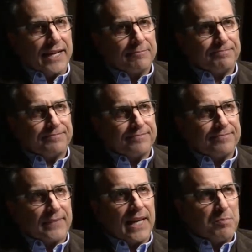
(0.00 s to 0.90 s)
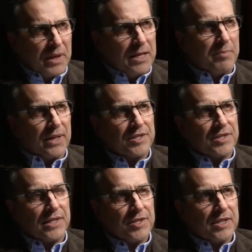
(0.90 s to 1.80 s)
it's big business,
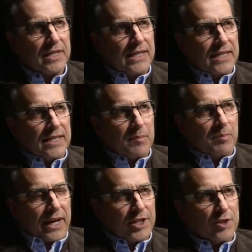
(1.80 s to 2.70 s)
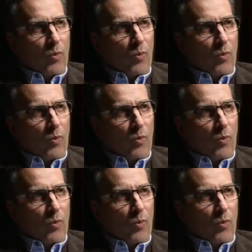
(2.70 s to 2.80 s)
but I just wonder